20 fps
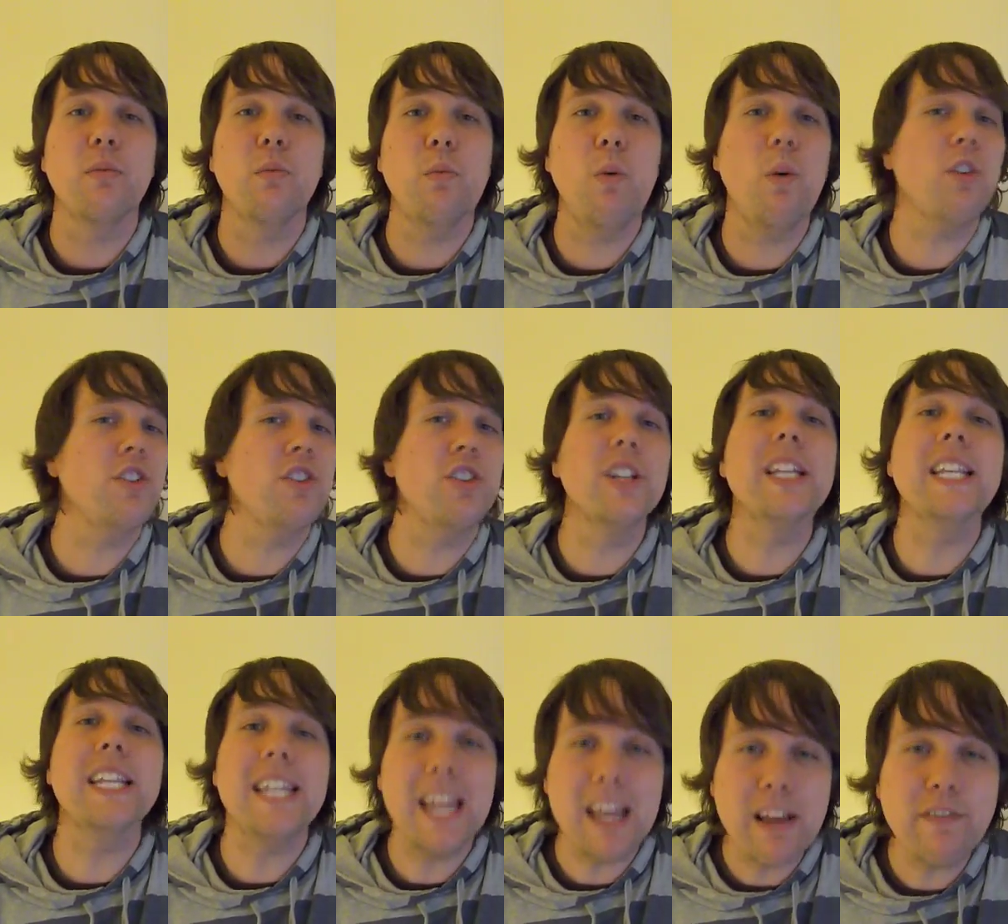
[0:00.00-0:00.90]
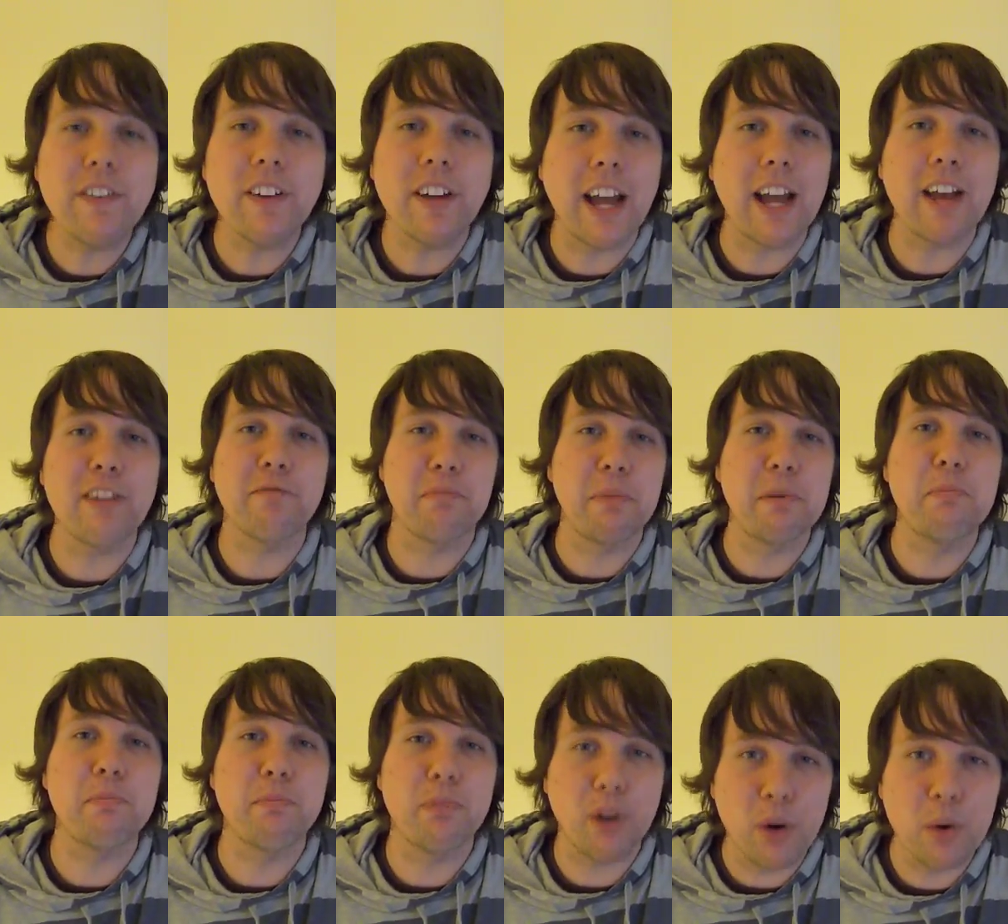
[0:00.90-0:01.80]
what should never have been
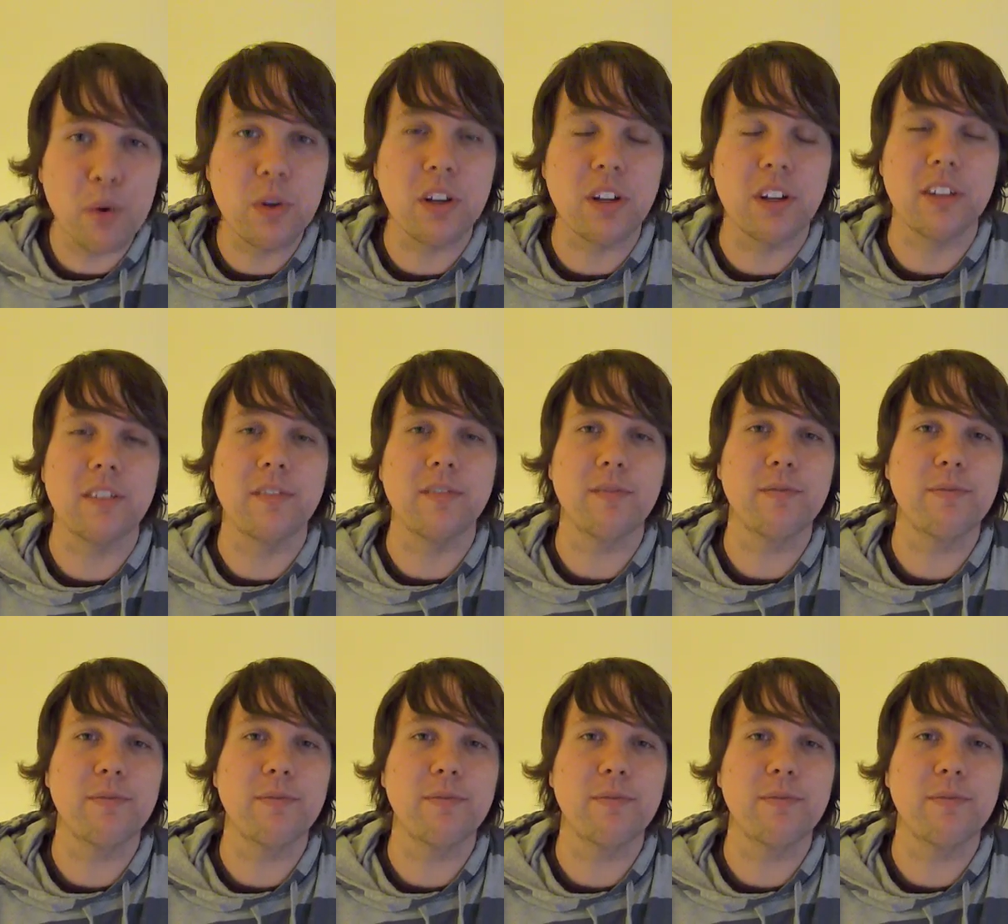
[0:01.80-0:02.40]
broken.